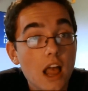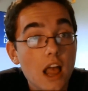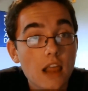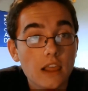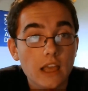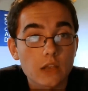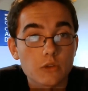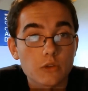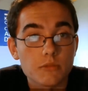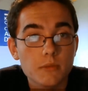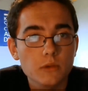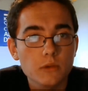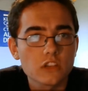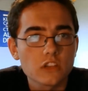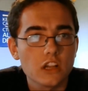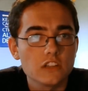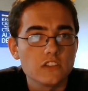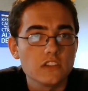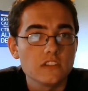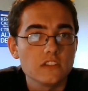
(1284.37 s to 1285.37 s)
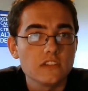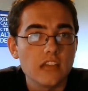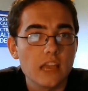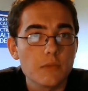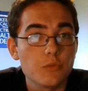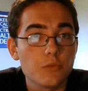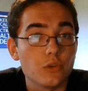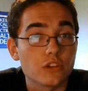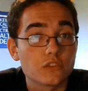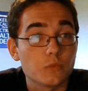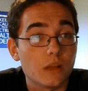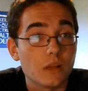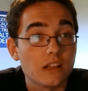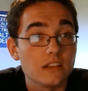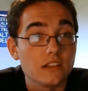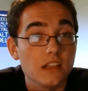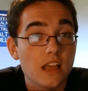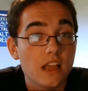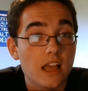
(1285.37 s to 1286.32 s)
Like with most cards of this type, works well